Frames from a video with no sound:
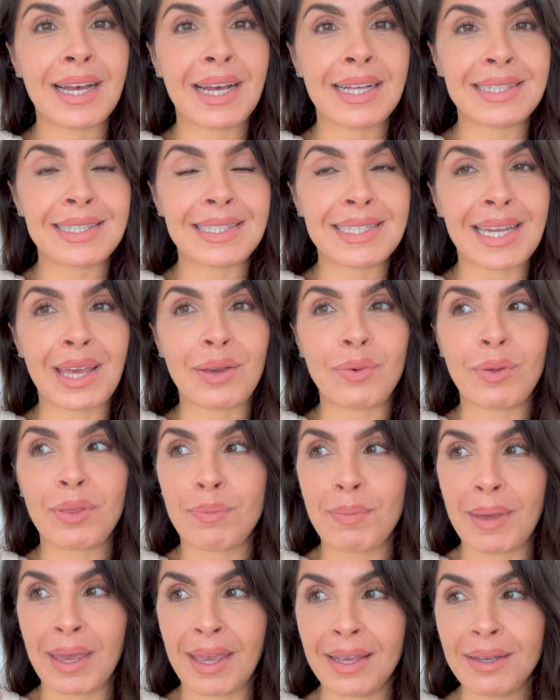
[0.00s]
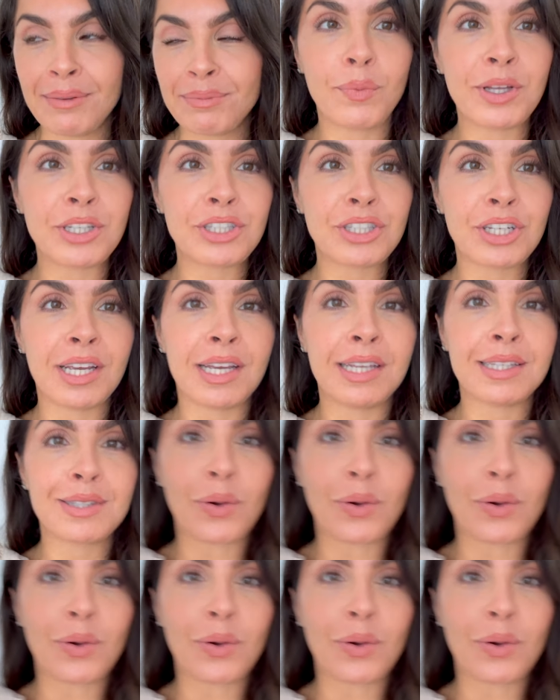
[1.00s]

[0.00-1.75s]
and stay with me, which is